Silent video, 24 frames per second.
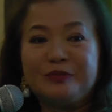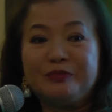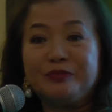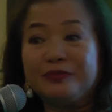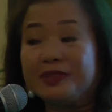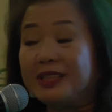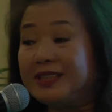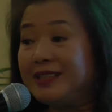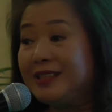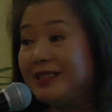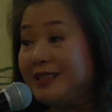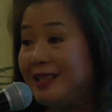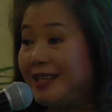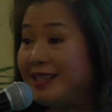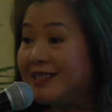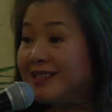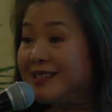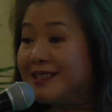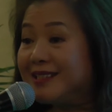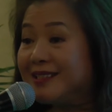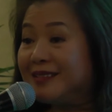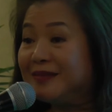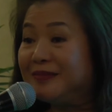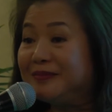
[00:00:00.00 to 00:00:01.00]
They said,
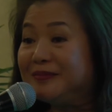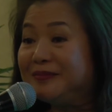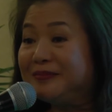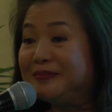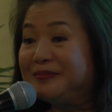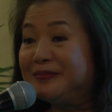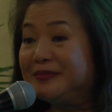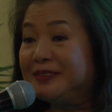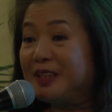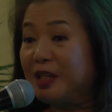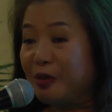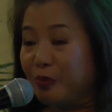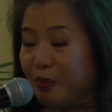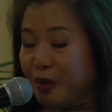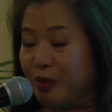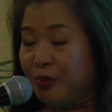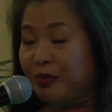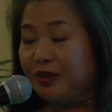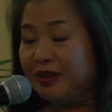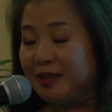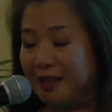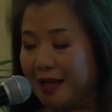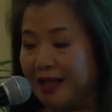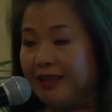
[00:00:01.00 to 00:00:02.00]
"Yes, and we
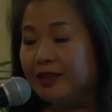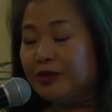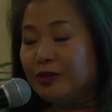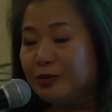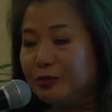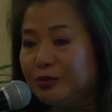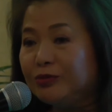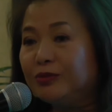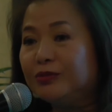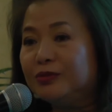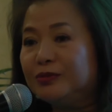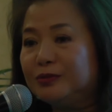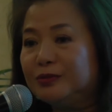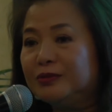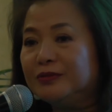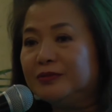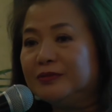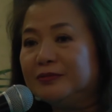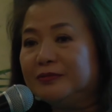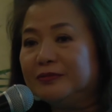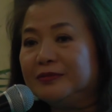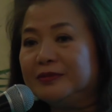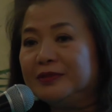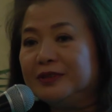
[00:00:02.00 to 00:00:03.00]
would like to
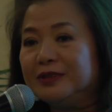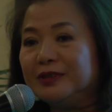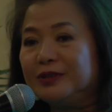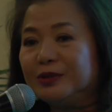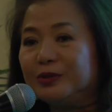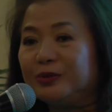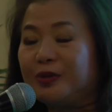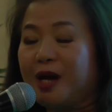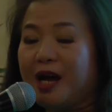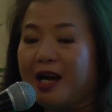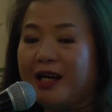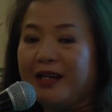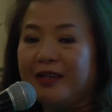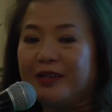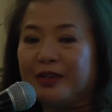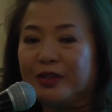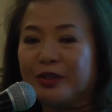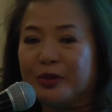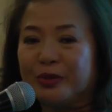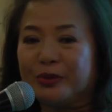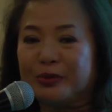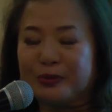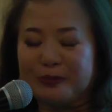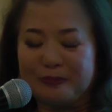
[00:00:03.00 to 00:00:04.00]
hire
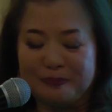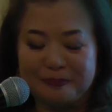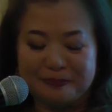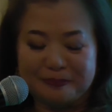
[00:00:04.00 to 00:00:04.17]
you."